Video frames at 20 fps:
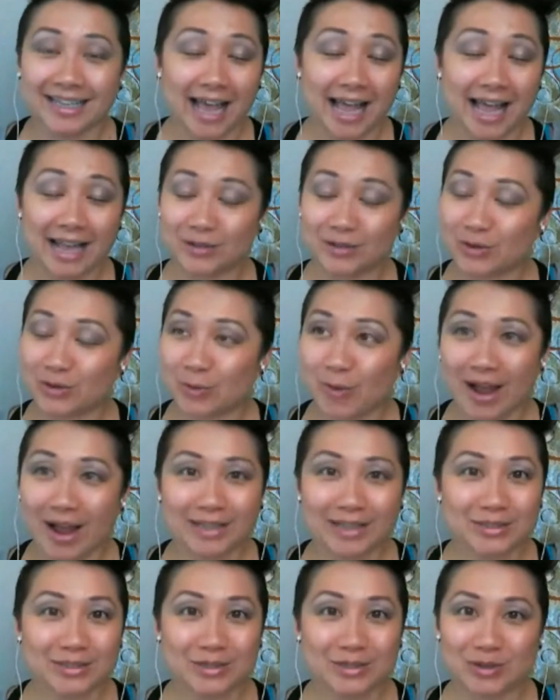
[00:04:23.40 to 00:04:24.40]
I don't know
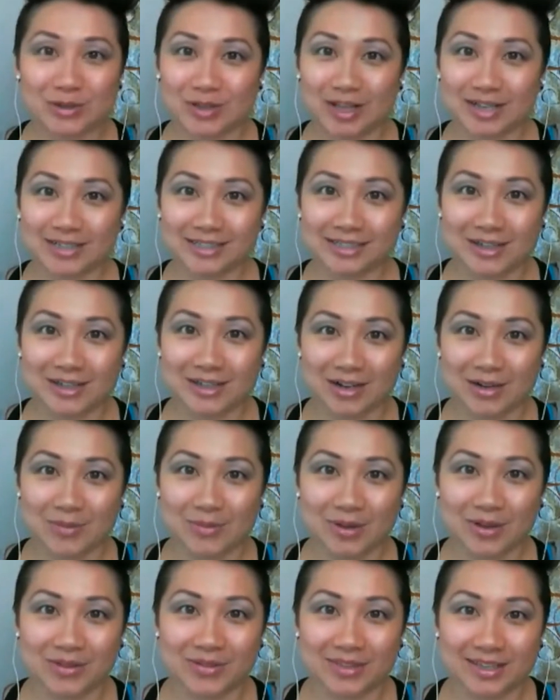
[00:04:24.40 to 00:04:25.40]
why it took so long to talk
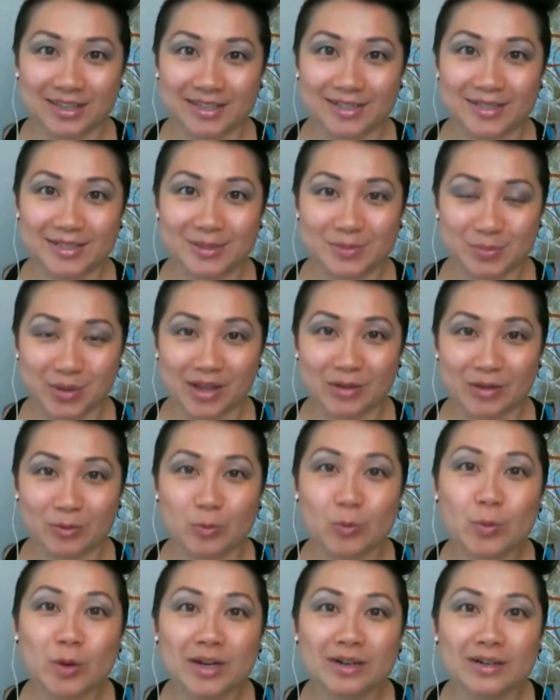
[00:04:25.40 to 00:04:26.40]
about this, but
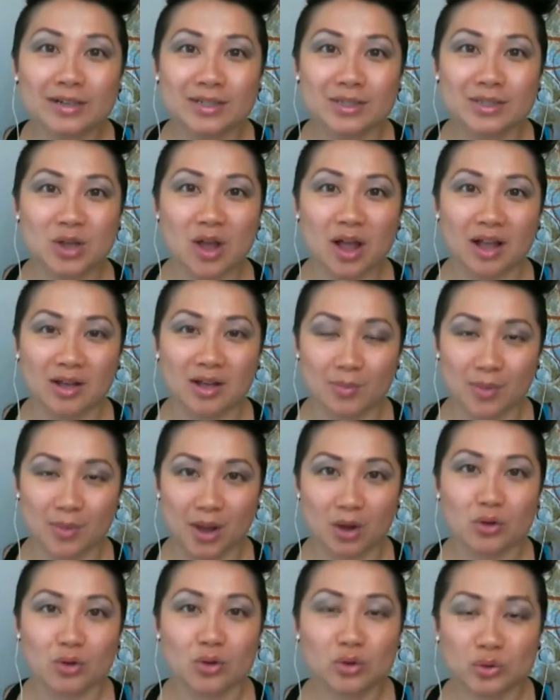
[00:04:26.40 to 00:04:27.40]
we're going to talk
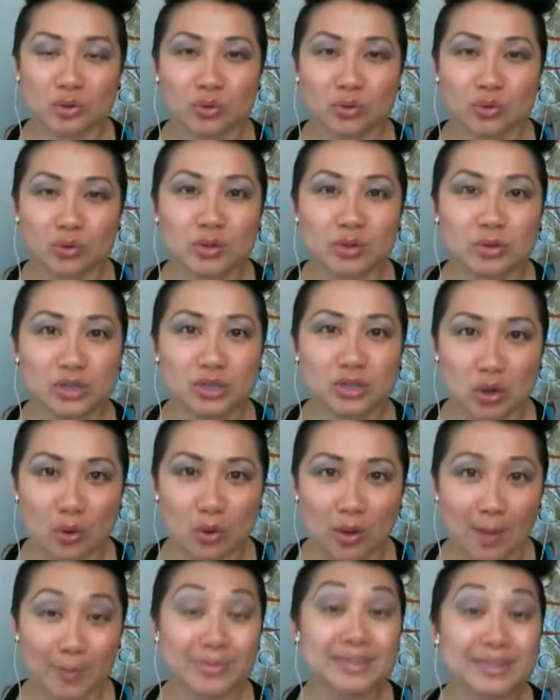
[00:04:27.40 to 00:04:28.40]
about who you
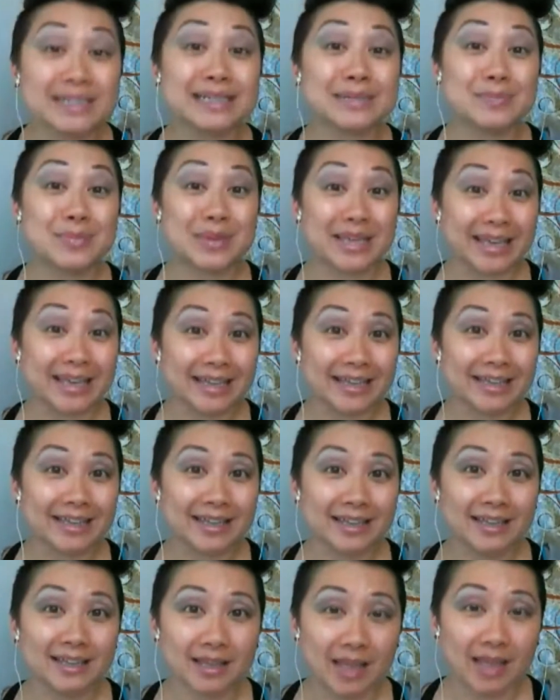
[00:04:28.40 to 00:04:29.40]
show up to be
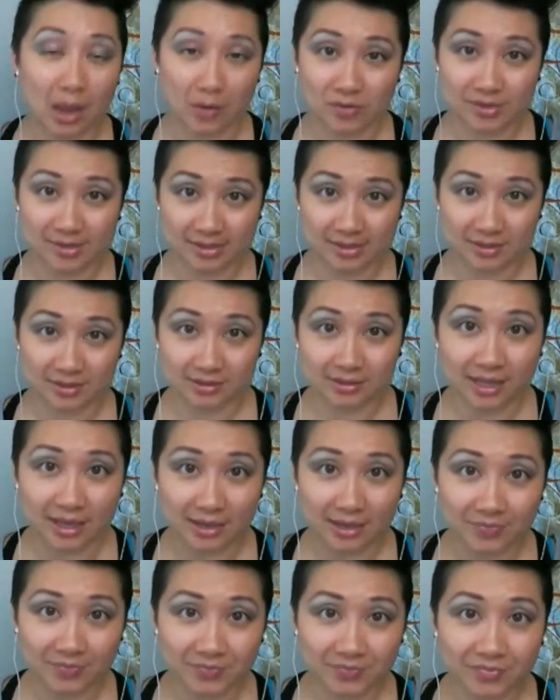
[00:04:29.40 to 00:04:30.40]
every single
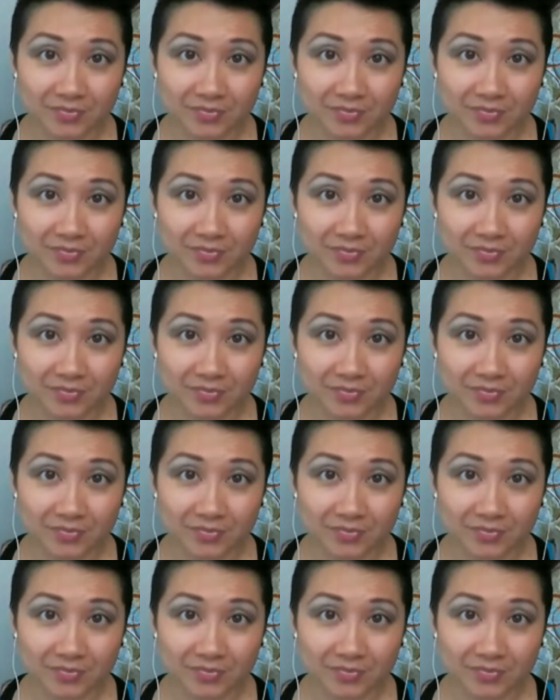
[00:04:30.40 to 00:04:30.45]
day.